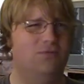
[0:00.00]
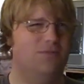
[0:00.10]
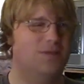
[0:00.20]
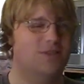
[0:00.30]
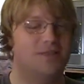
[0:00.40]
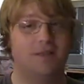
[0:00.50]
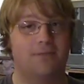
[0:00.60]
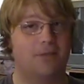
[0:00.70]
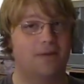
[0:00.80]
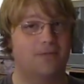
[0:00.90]
which is
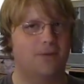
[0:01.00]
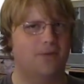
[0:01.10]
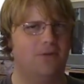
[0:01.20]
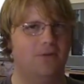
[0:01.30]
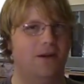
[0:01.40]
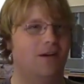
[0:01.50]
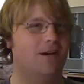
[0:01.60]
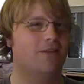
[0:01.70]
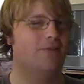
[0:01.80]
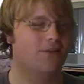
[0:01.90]
different than Rumble of the
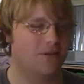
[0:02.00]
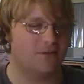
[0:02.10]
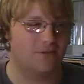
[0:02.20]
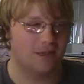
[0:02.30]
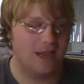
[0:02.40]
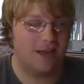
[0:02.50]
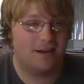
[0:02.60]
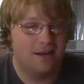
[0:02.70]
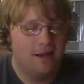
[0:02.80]
Heart if you're looking for that.